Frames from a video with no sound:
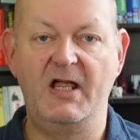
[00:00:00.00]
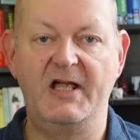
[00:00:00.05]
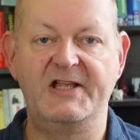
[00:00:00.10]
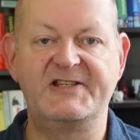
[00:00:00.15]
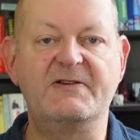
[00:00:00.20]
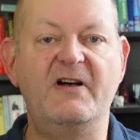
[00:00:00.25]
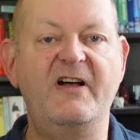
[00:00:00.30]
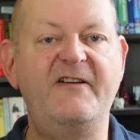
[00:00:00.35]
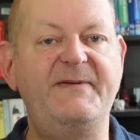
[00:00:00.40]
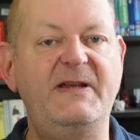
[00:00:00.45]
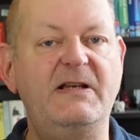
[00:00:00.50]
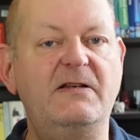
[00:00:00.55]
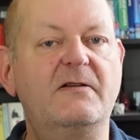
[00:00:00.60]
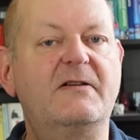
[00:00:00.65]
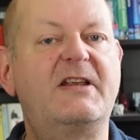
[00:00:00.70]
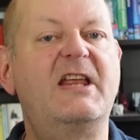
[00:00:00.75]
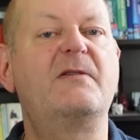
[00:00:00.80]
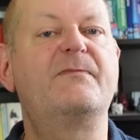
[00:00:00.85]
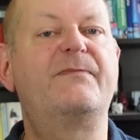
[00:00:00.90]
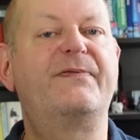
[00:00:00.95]
So I've been
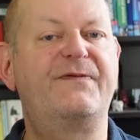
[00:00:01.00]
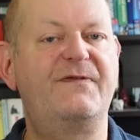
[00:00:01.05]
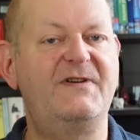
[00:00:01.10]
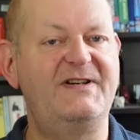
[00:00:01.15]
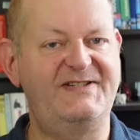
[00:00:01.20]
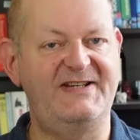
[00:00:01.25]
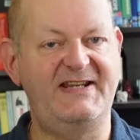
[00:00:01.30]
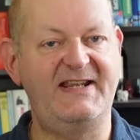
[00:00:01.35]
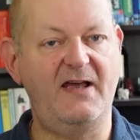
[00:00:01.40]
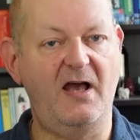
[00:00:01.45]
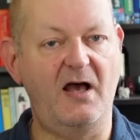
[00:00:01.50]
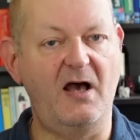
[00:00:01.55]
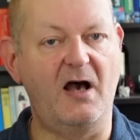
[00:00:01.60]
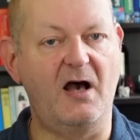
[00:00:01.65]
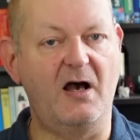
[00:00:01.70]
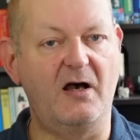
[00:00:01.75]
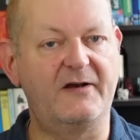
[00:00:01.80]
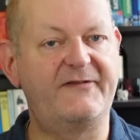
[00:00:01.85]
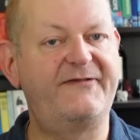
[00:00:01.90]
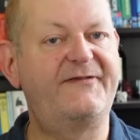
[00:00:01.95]
looking pretty
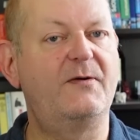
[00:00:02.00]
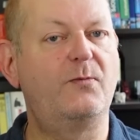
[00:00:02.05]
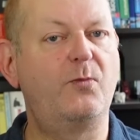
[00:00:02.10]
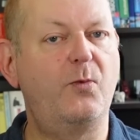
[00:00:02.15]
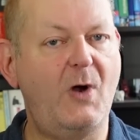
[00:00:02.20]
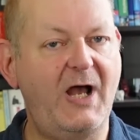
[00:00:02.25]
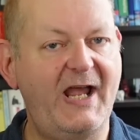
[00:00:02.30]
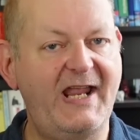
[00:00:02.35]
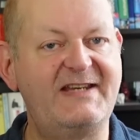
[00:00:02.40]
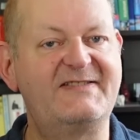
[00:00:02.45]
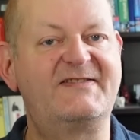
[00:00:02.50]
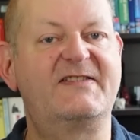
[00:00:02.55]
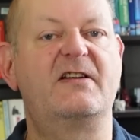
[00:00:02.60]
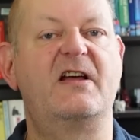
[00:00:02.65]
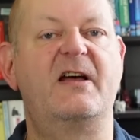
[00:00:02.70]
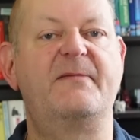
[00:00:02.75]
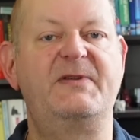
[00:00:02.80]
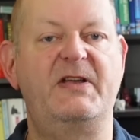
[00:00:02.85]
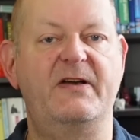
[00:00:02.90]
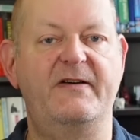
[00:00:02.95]
hard for ways that
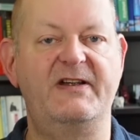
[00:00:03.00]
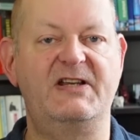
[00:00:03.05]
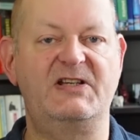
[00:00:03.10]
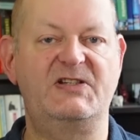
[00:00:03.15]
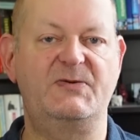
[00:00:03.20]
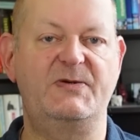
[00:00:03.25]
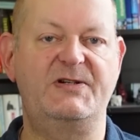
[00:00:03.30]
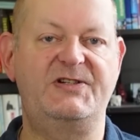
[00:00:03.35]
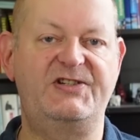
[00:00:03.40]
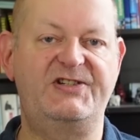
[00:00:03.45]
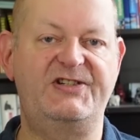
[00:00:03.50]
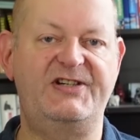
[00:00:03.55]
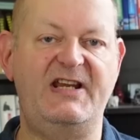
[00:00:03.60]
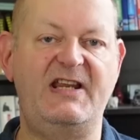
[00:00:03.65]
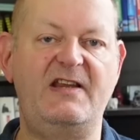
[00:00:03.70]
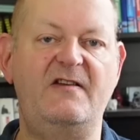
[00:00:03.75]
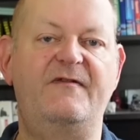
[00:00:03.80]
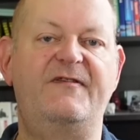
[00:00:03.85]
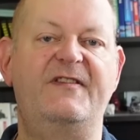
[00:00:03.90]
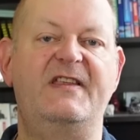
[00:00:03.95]
I'm going to
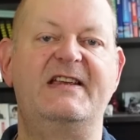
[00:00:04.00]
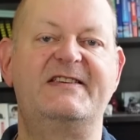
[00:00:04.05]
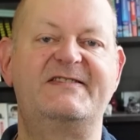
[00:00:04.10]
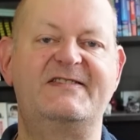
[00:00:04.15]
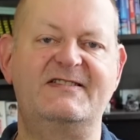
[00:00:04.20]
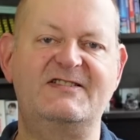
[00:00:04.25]
achieve this,